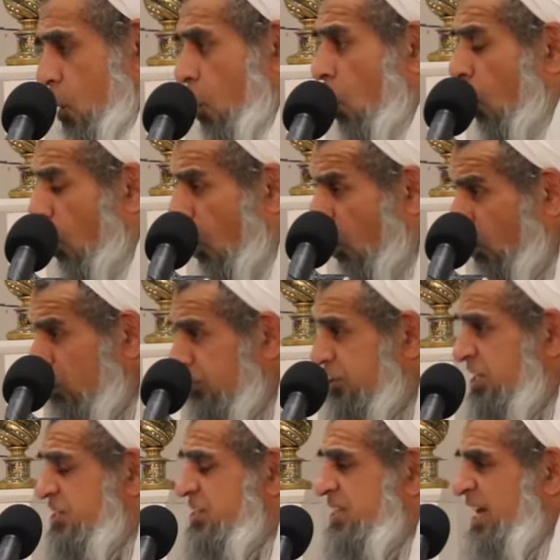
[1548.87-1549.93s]
All
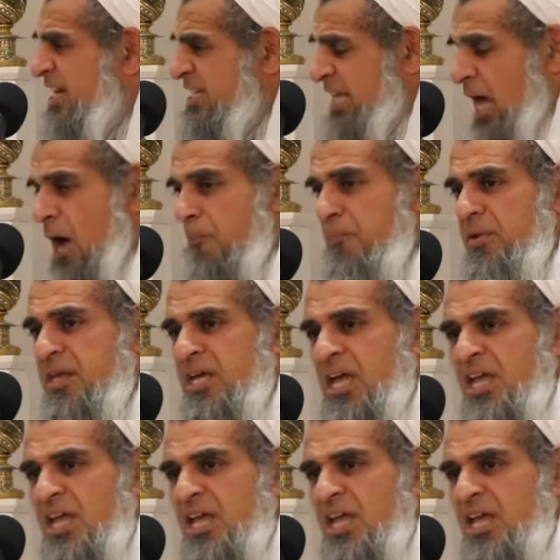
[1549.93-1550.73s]
this that is happening